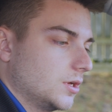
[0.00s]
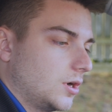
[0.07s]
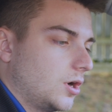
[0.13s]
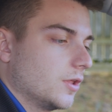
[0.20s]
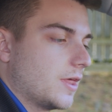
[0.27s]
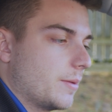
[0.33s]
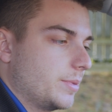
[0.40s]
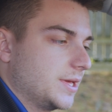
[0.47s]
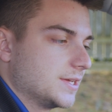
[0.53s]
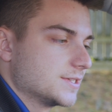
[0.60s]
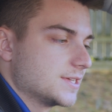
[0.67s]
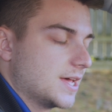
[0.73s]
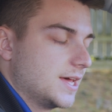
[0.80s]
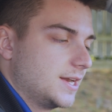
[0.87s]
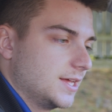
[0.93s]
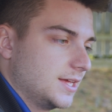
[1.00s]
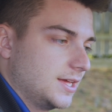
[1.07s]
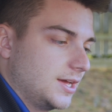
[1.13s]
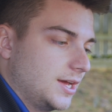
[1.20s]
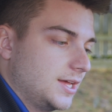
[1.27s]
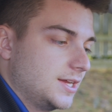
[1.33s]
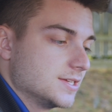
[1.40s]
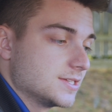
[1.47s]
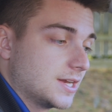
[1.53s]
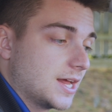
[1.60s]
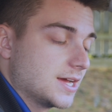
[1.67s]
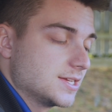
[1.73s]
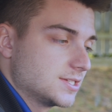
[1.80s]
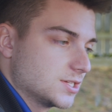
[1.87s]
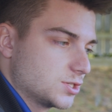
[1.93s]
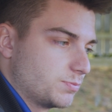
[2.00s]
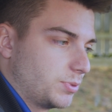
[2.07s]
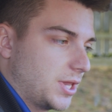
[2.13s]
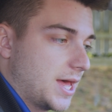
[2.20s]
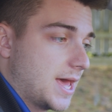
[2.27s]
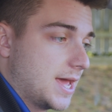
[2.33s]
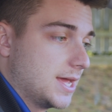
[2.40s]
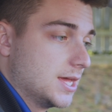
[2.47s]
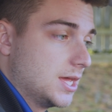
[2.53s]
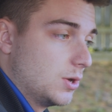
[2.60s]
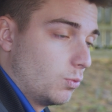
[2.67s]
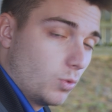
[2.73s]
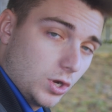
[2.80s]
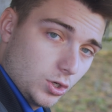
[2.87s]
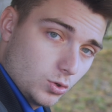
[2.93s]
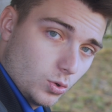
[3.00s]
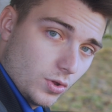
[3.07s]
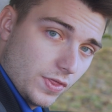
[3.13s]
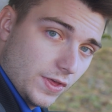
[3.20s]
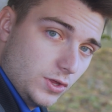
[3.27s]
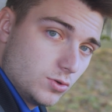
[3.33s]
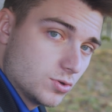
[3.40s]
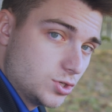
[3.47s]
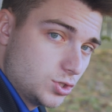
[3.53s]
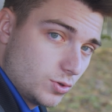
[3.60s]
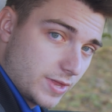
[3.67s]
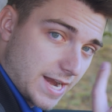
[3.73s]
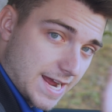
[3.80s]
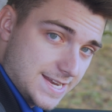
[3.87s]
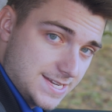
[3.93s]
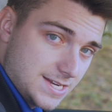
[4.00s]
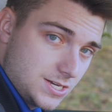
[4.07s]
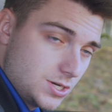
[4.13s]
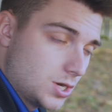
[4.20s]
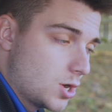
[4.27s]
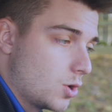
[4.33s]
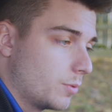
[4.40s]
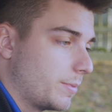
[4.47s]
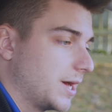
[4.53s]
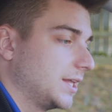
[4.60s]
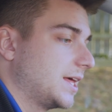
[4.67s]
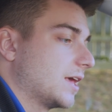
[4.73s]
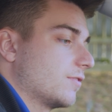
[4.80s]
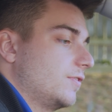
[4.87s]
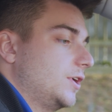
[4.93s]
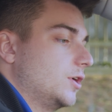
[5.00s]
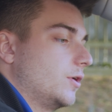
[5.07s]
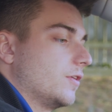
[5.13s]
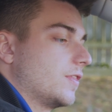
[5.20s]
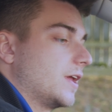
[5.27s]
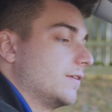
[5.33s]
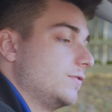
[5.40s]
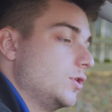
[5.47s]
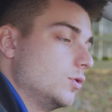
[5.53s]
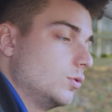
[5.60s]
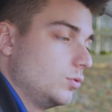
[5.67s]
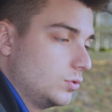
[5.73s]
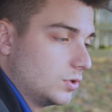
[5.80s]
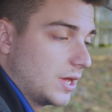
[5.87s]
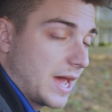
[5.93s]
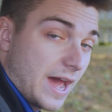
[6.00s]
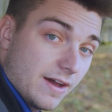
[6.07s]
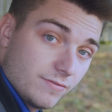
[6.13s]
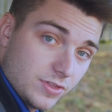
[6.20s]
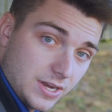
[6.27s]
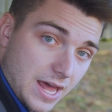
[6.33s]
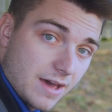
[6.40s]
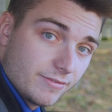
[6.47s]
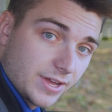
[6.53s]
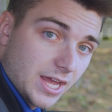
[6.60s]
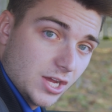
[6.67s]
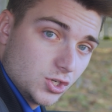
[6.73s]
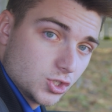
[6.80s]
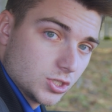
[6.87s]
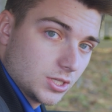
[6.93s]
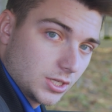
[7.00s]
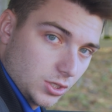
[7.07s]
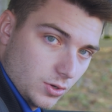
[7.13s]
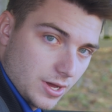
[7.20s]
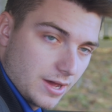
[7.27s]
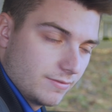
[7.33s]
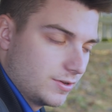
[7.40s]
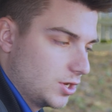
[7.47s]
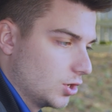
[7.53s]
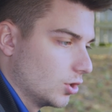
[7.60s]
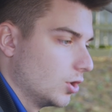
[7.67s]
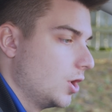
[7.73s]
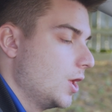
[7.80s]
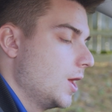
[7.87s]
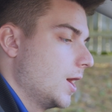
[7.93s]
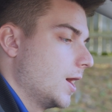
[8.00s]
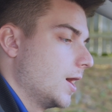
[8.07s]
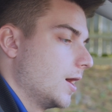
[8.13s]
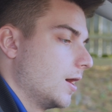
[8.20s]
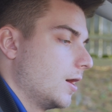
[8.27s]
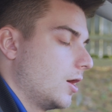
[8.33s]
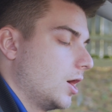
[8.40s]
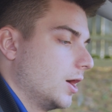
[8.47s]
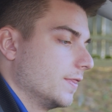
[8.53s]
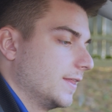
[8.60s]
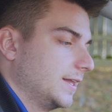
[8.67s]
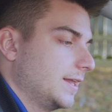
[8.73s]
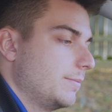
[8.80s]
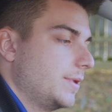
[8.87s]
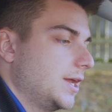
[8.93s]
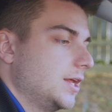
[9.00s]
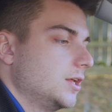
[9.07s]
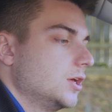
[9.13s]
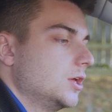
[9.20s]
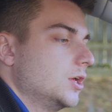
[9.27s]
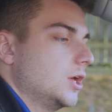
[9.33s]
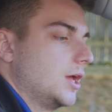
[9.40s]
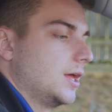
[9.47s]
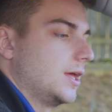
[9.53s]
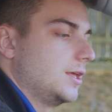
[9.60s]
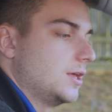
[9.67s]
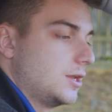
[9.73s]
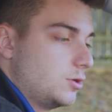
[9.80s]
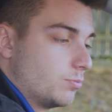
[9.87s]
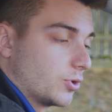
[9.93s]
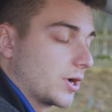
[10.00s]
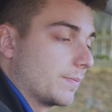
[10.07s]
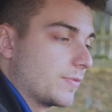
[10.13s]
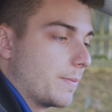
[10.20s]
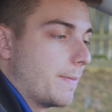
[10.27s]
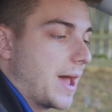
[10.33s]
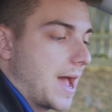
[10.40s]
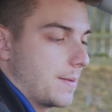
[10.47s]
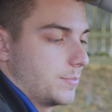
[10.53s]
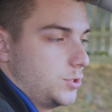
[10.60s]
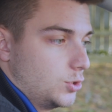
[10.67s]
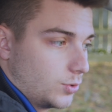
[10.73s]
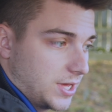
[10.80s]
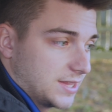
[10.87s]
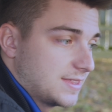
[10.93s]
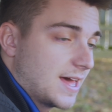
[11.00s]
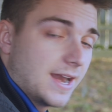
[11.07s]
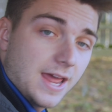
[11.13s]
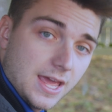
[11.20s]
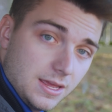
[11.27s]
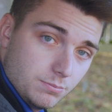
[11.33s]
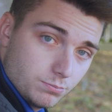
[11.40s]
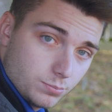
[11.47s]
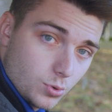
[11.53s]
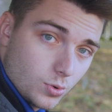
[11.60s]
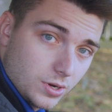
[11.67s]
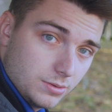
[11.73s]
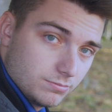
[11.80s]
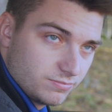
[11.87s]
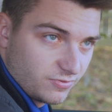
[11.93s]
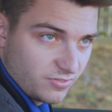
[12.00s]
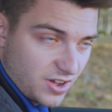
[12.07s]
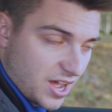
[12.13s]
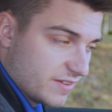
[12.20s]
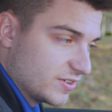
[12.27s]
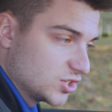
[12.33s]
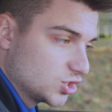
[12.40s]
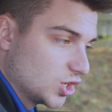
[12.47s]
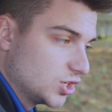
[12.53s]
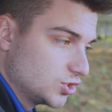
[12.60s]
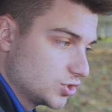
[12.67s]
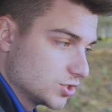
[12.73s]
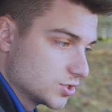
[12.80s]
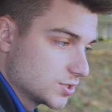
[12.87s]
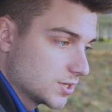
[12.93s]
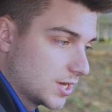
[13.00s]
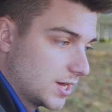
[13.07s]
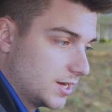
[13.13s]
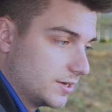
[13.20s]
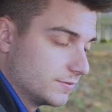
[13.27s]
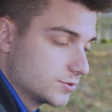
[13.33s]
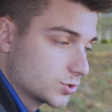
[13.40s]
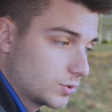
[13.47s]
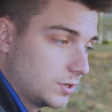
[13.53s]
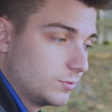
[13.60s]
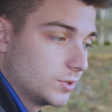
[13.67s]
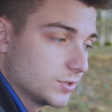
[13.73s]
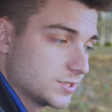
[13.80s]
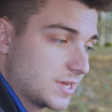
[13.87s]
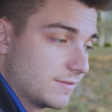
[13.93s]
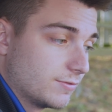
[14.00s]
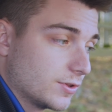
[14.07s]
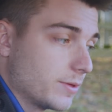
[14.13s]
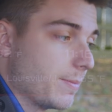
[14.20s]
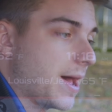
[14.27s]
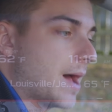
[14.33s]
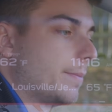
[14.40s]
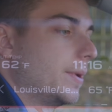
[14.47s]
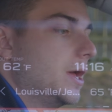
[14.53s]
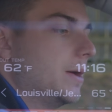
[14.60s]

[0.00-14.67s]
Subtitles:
all that being said, it is a nice display. One cool thing you can do that I didn't know in my last video is that if you have the navigation like you have here on the Limited, and you bring up the map, you'll get that 8.5-ish inches of screen real estate for the map.